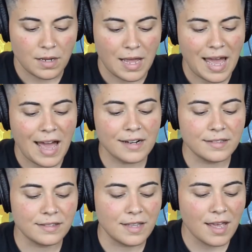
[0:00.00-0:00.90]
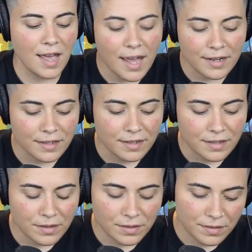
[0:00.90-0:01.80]
How does that
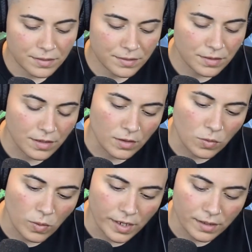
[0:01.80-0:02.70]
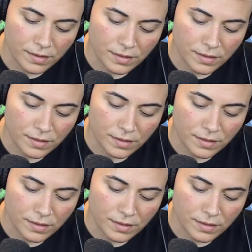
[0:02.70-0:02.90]
equate?